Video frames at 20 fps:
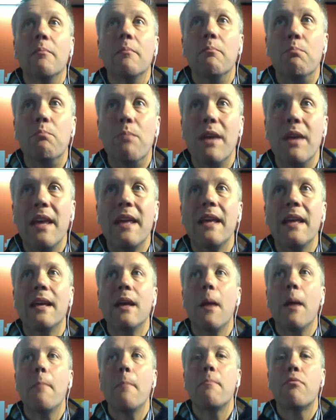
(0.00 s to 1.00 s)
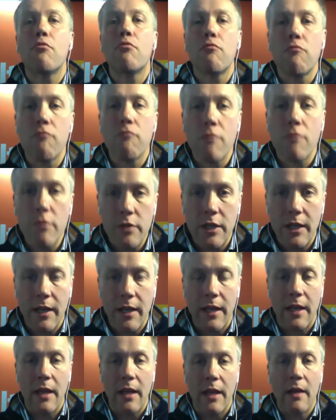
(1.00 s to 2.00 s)
being
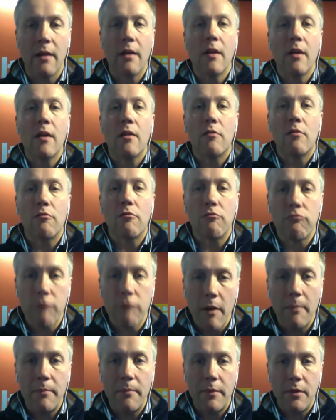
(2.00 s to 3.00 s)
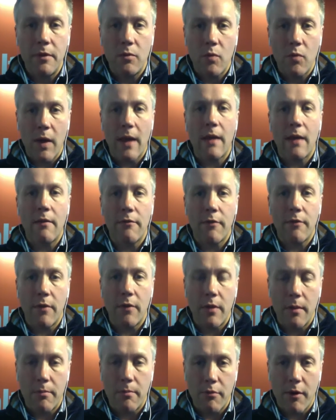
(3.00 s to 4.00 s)
brutally ripped away
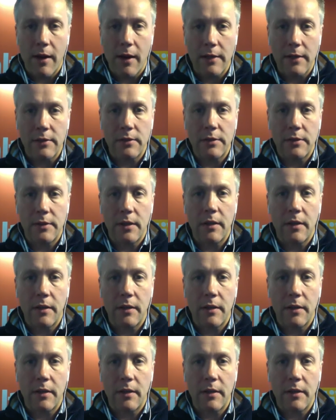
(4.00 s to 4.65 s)
from the breast.